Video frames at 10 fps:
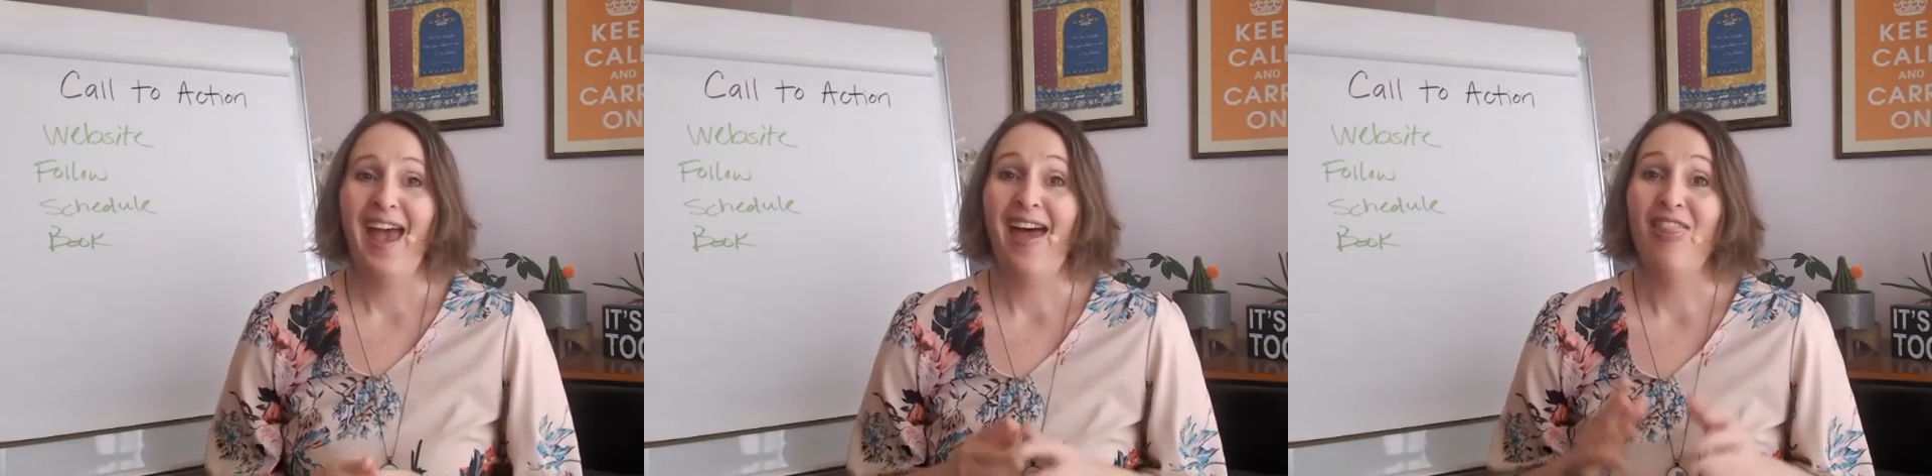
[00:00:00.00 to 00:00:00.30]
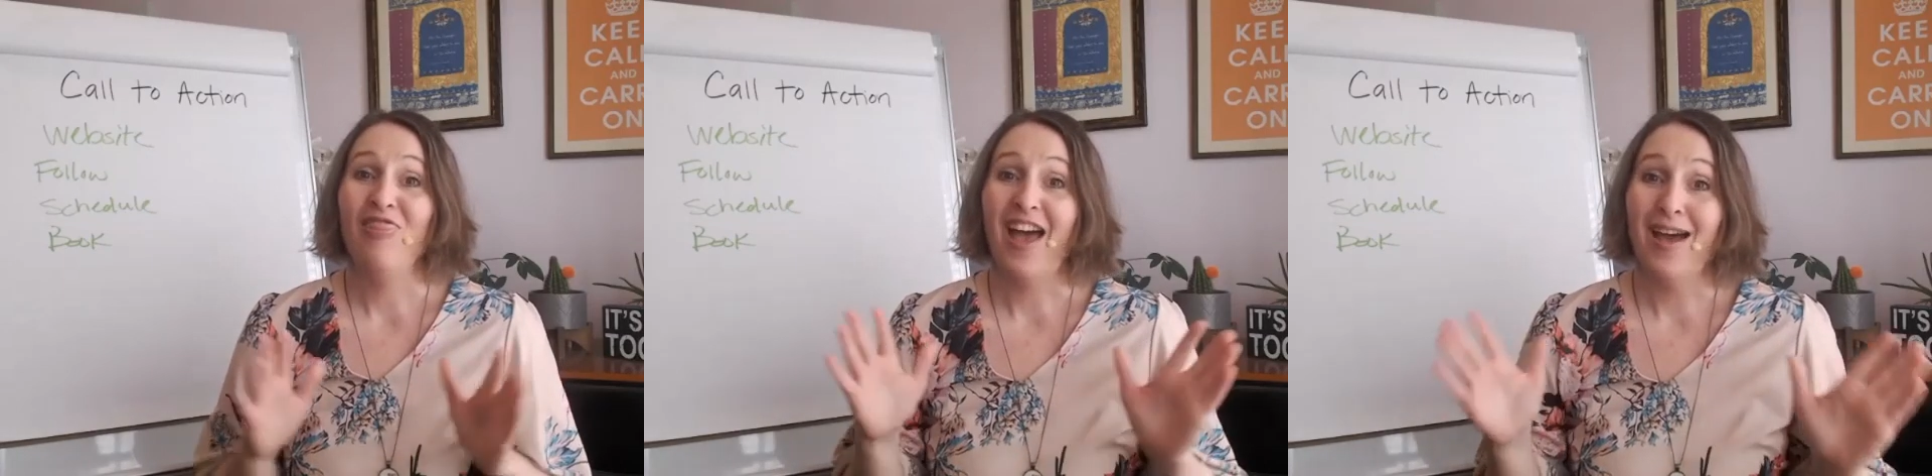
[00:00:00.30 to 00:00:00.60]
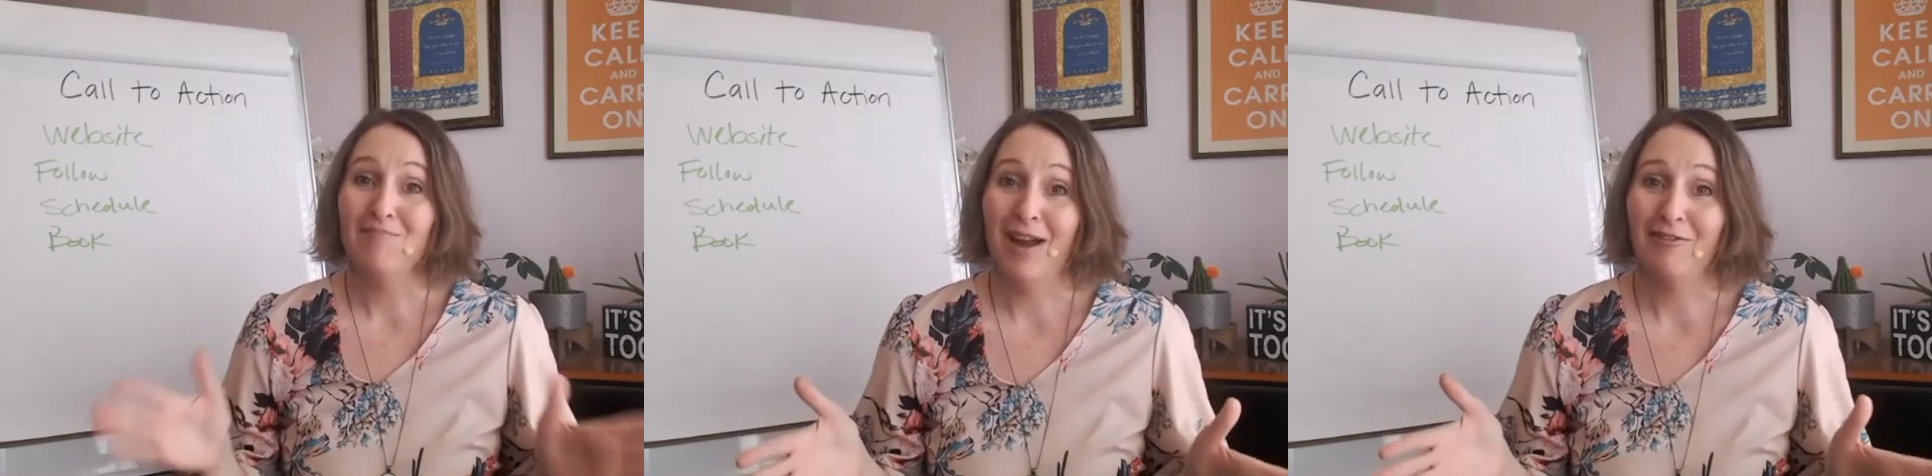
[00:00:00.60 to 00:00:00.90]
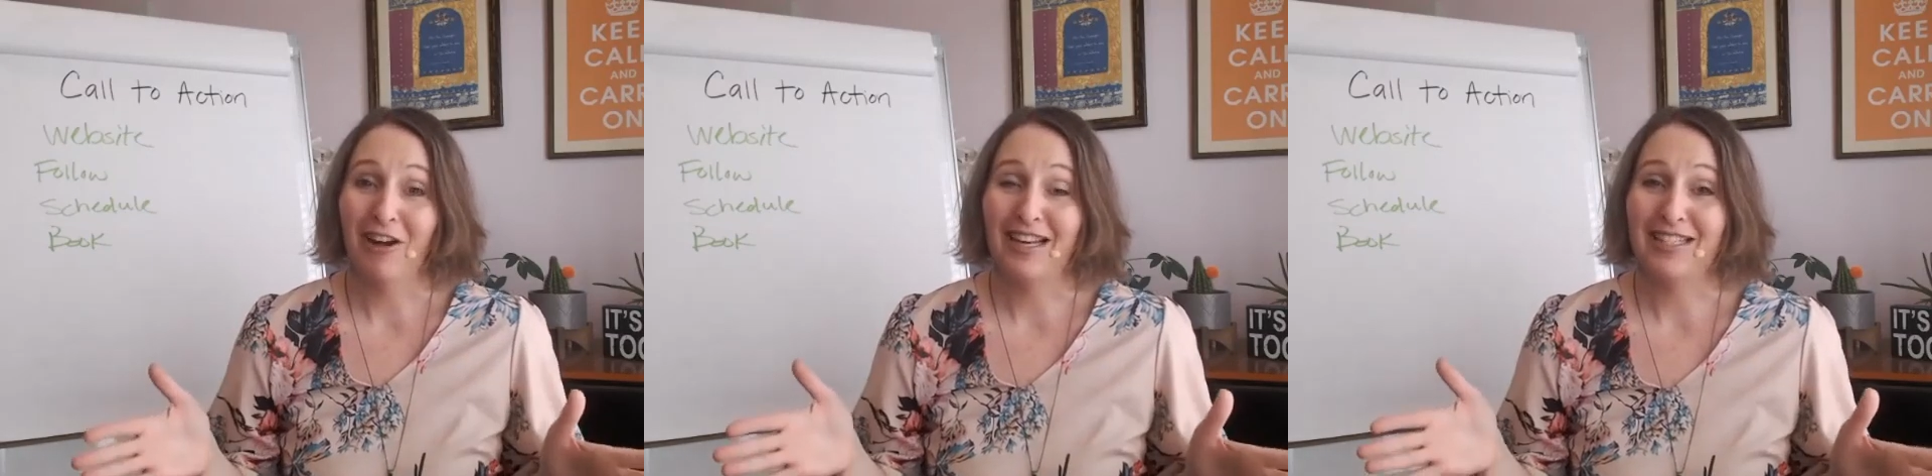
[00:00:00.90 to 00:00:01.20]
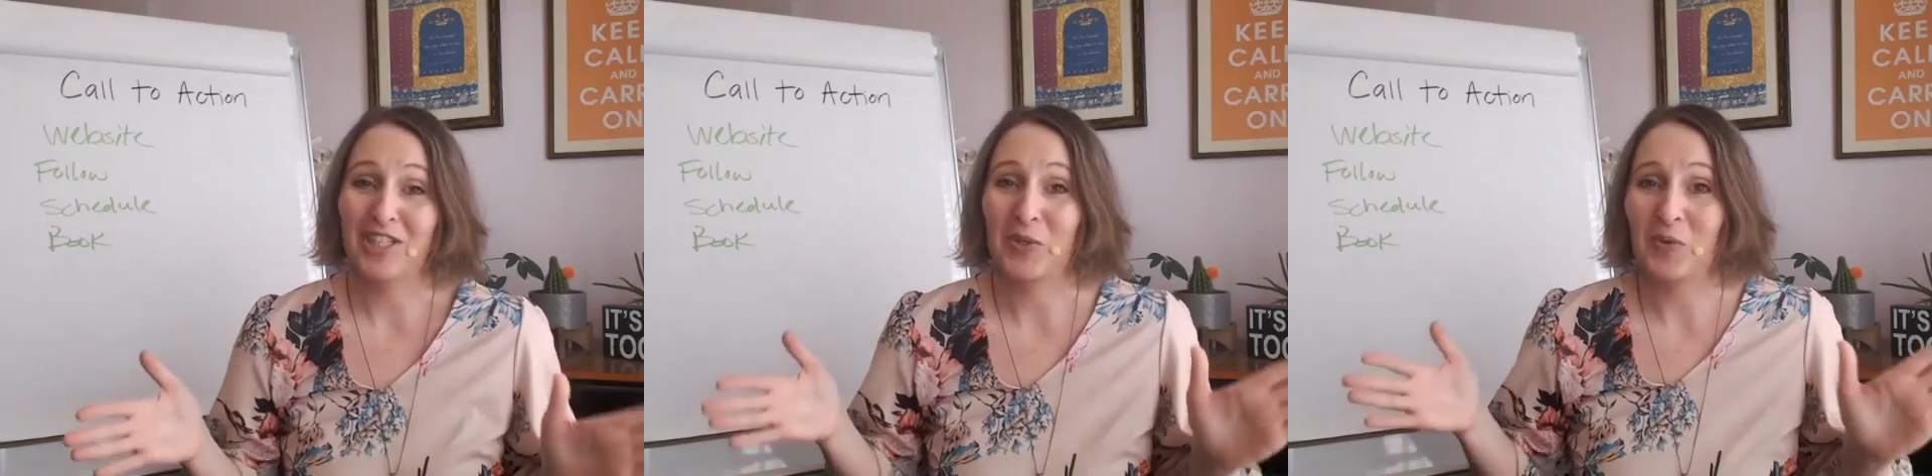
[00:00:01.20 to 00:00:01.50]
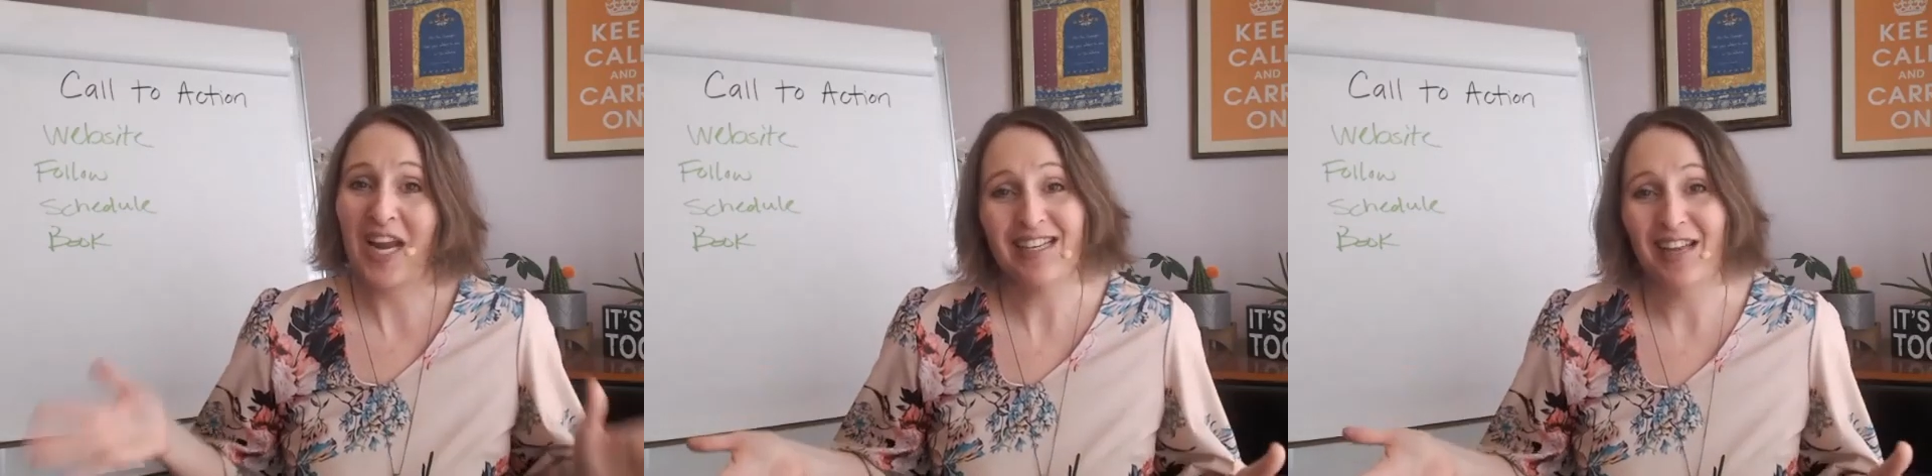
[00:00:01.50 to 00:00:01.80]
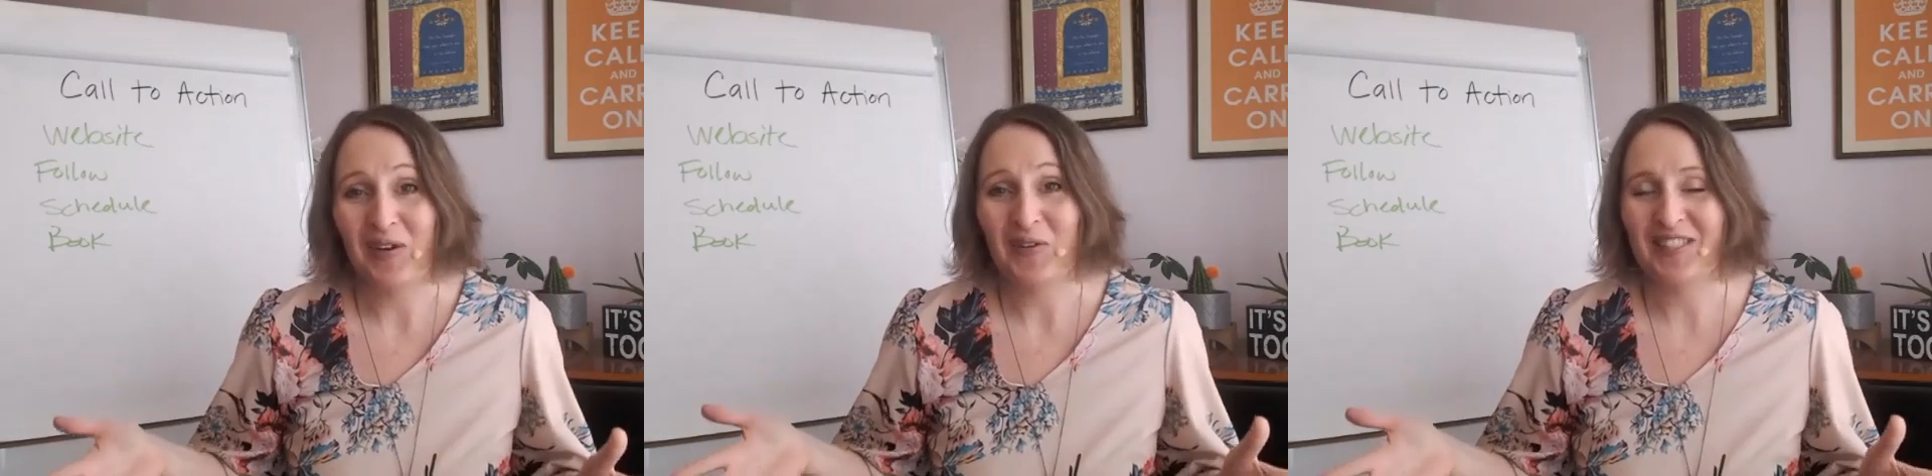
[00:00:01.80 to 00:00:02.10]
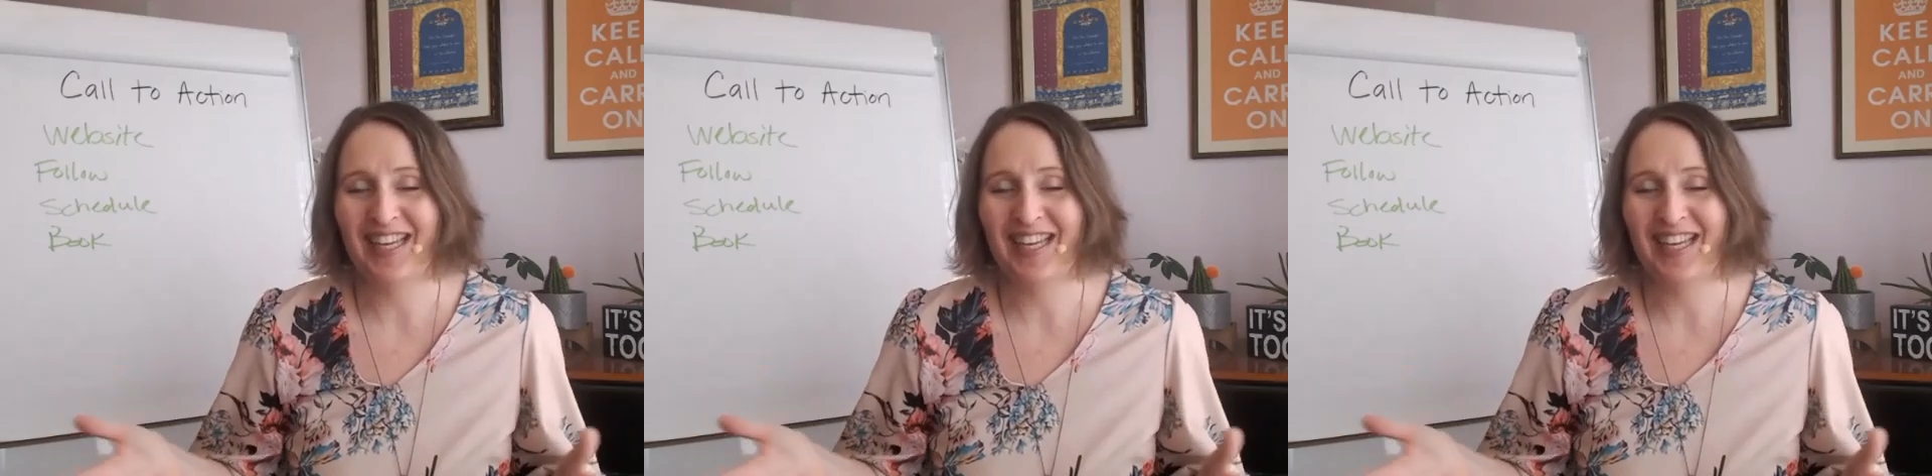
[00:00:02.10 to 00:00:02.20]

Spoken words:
And that, my friend, is a great note